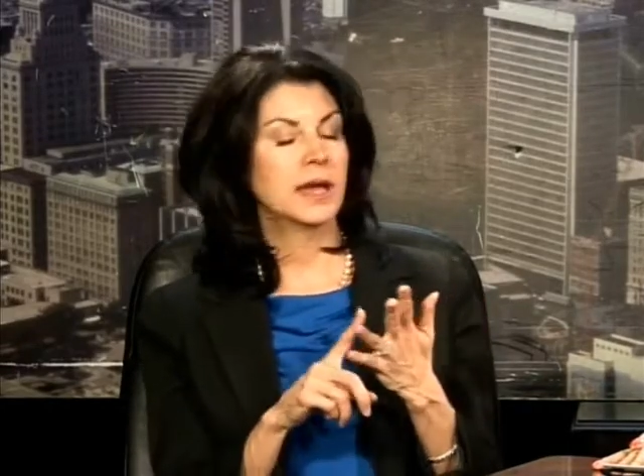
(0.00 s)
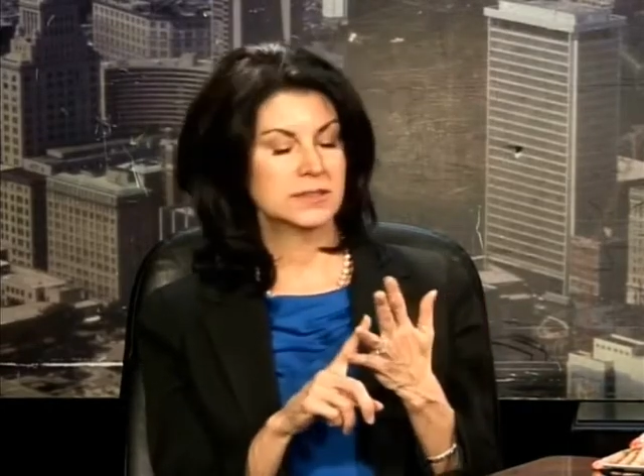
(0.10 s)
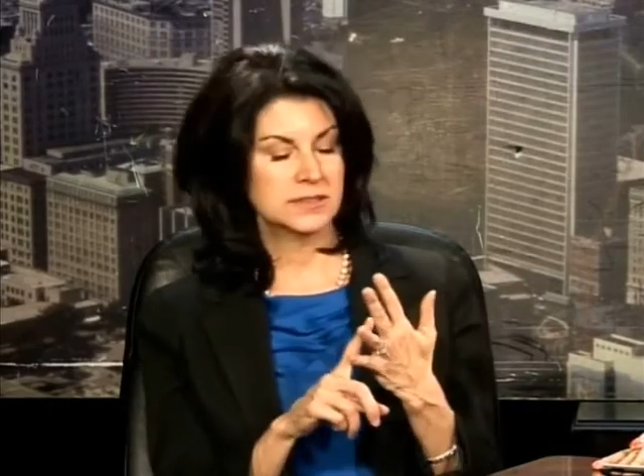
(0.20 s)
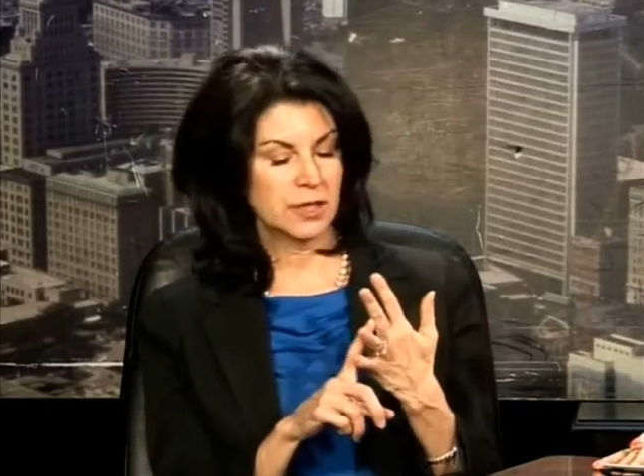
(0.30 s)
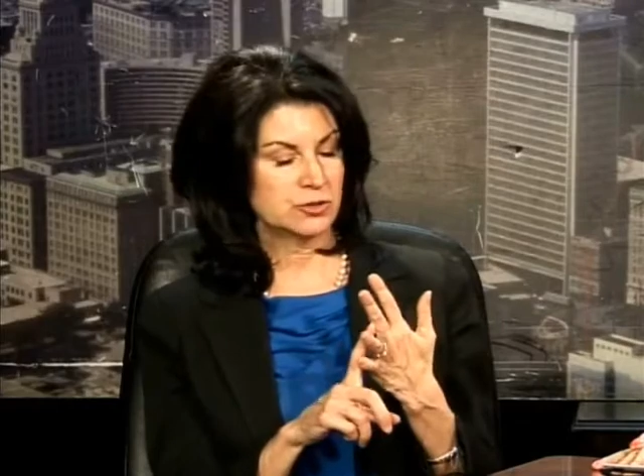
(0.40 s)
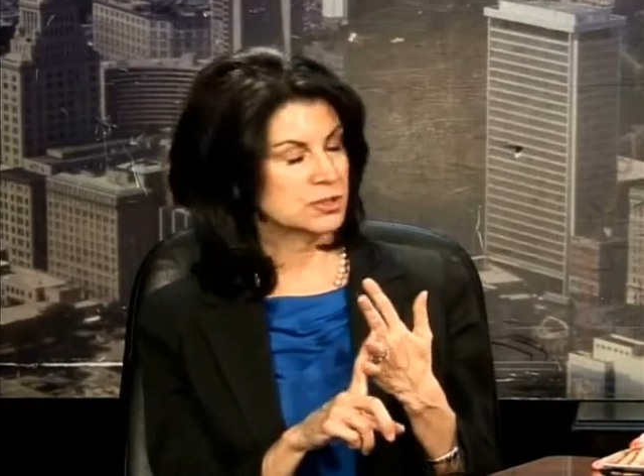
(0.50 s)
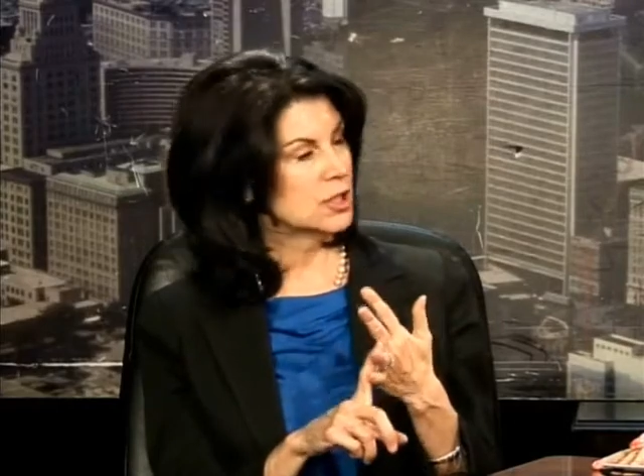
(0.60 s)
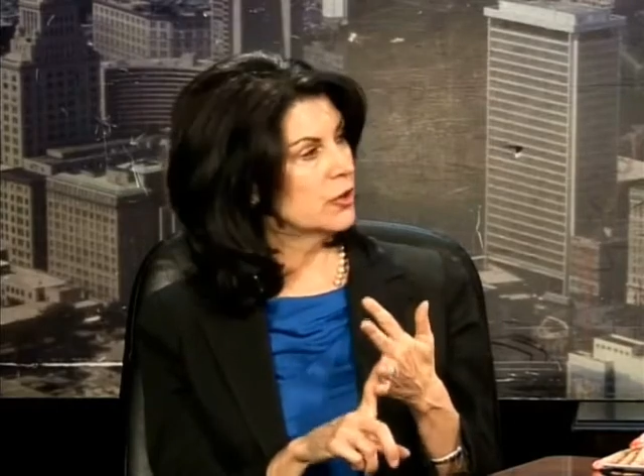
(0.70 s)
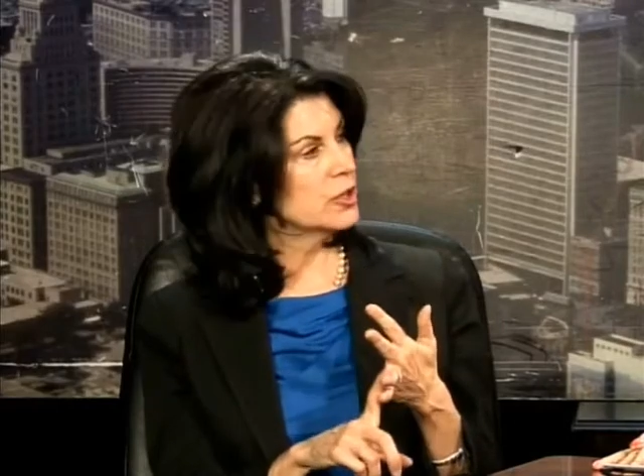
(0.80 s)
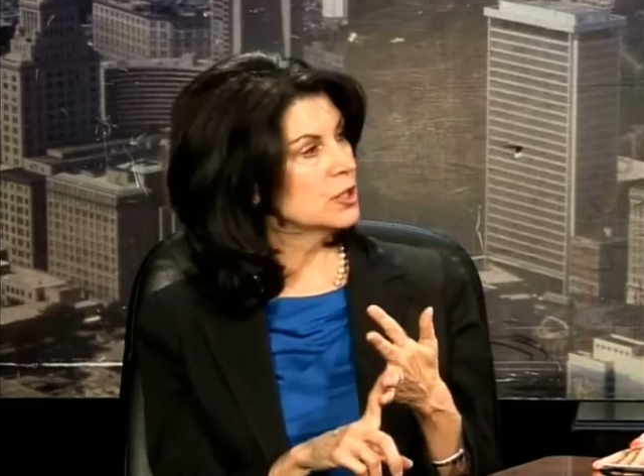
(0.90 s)
and
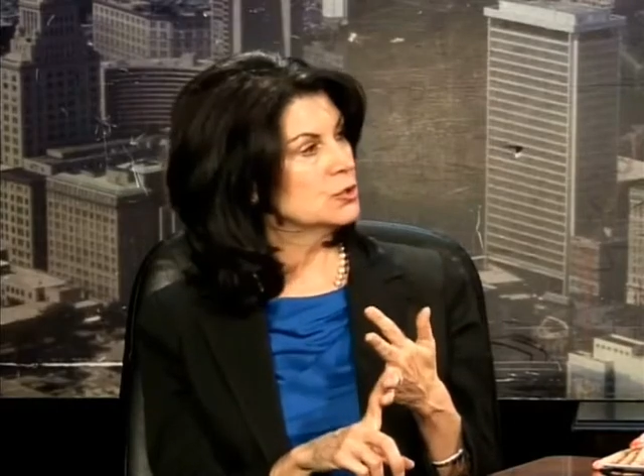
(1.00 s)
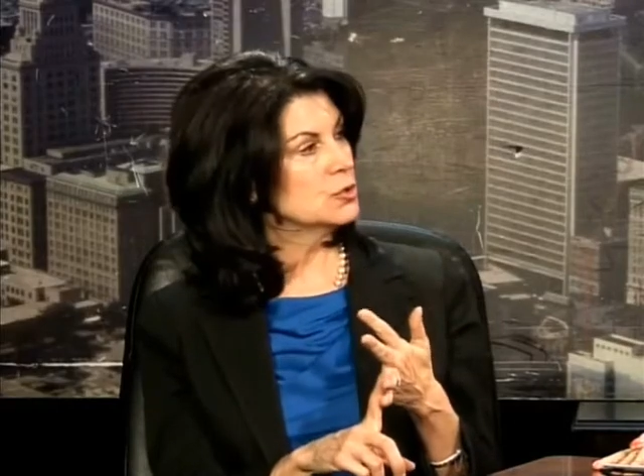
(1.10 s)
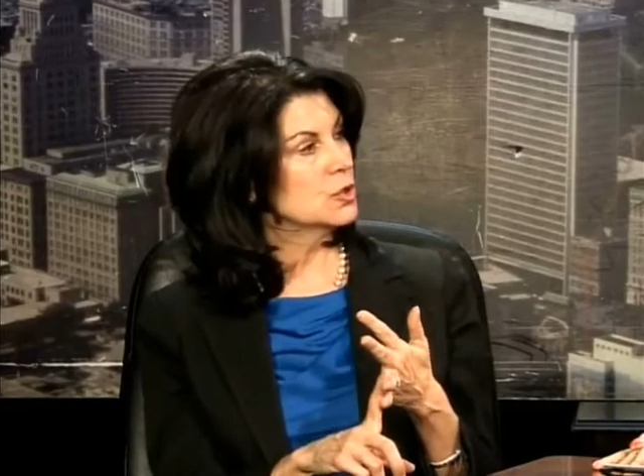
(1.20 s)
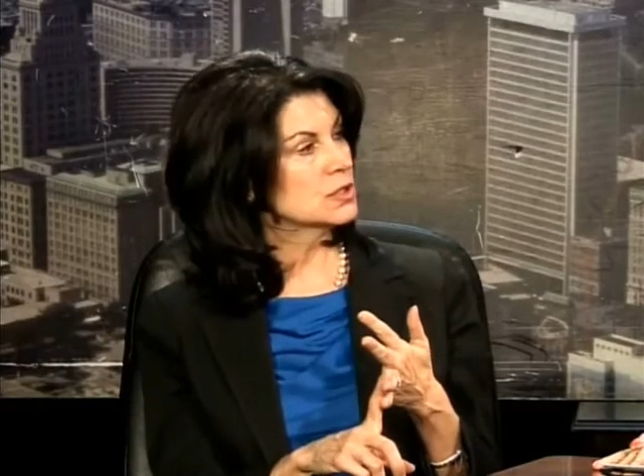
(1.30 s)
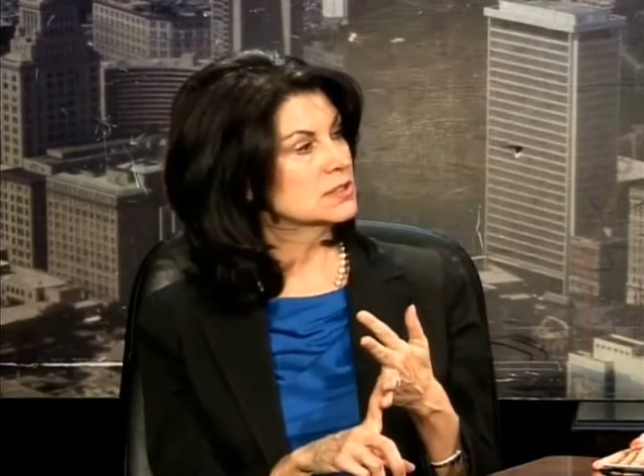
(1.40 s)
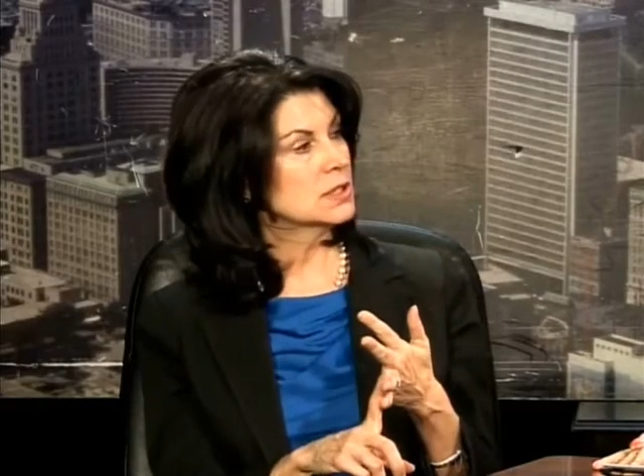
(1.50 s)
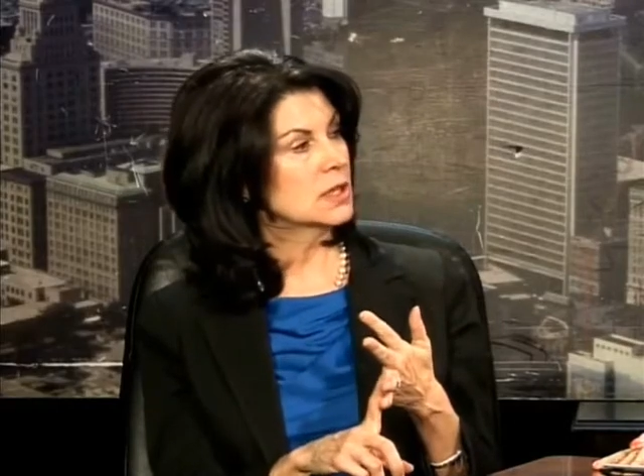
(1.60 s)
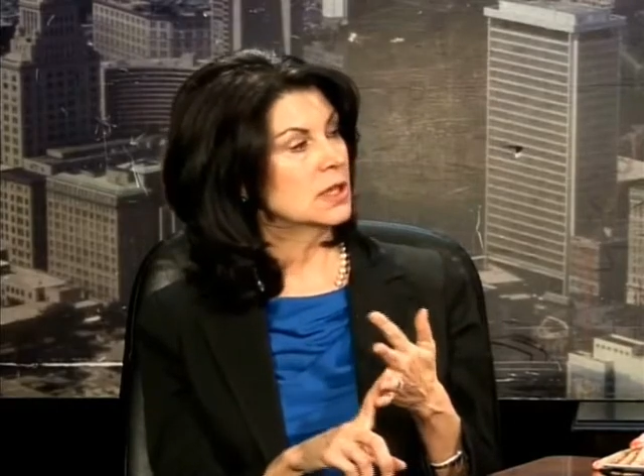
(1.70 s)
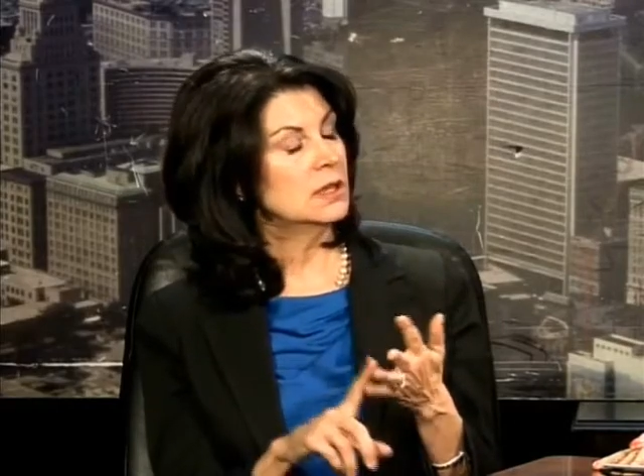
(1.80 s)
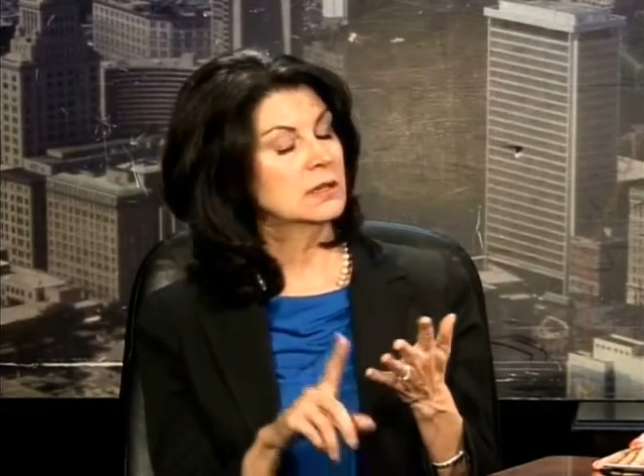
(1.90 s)
secretary in New York
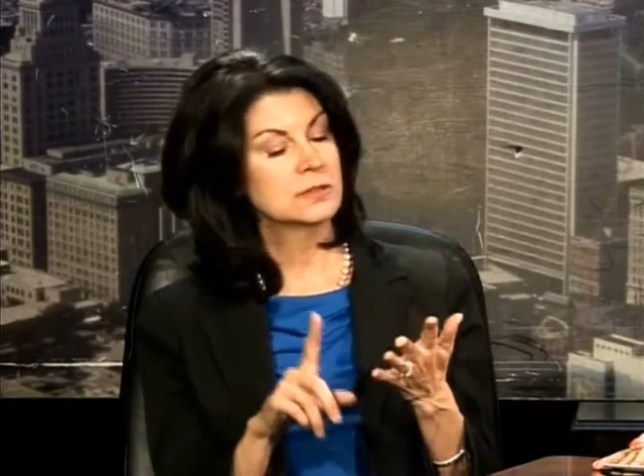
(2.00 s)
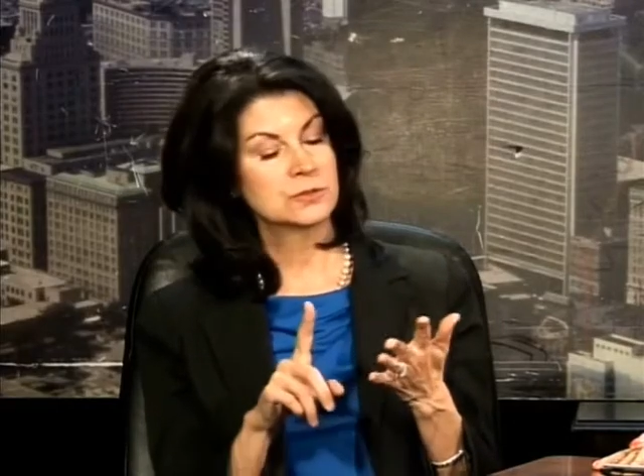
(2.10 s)
City